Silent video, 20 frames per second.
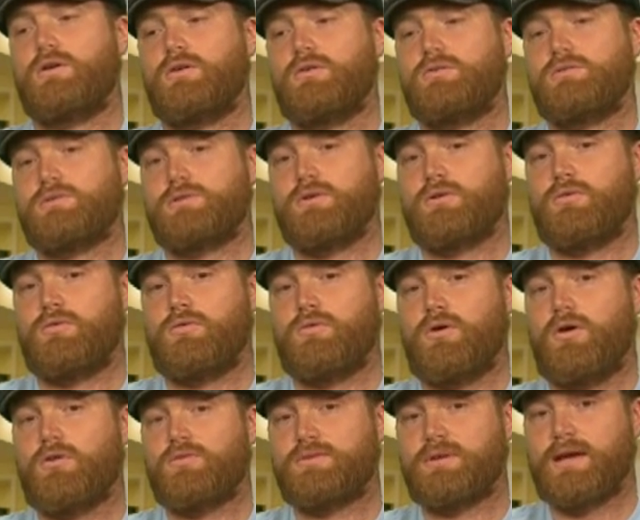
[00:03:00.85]
So
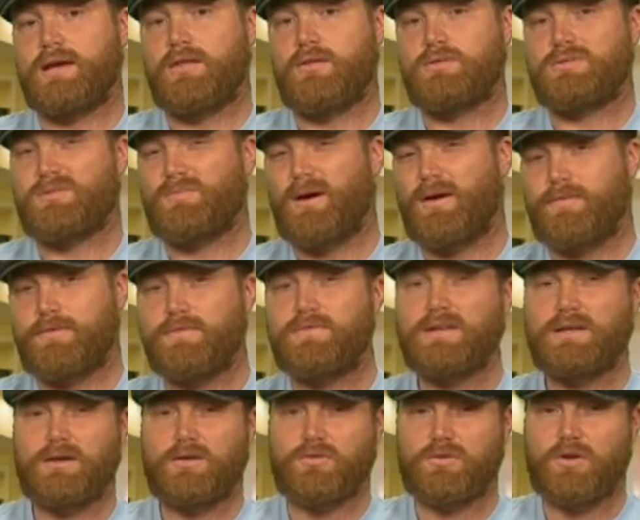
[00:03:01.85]
altogether, it's about
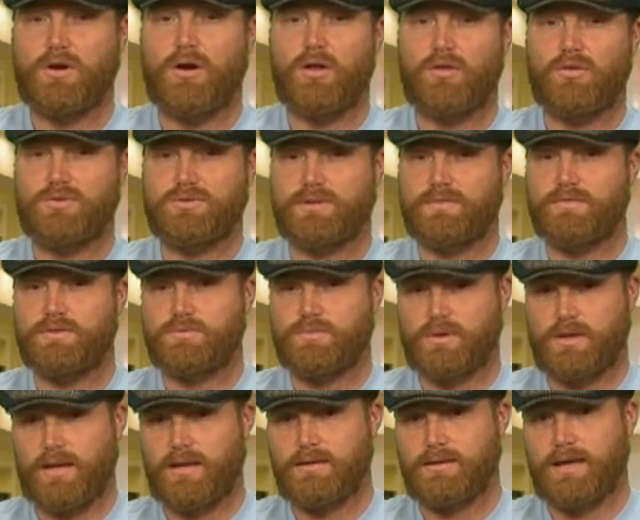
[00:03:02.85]
$1,500 every
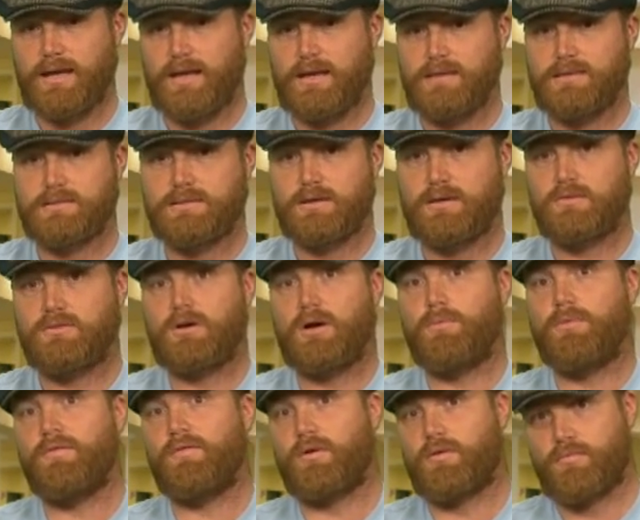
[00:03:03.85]
28 days on
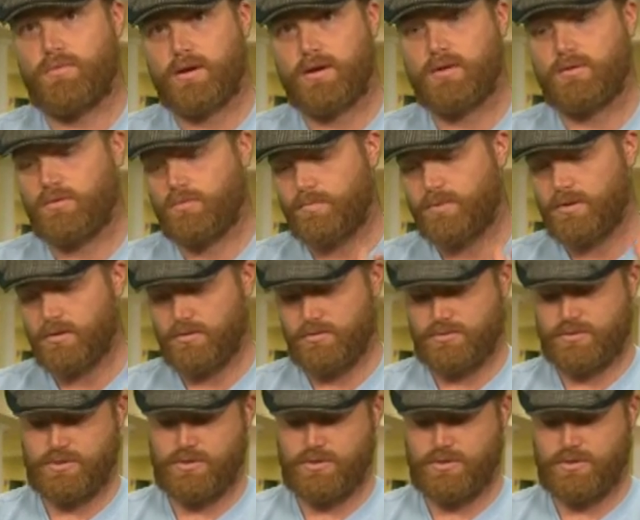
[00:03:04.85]
top of our regular bills.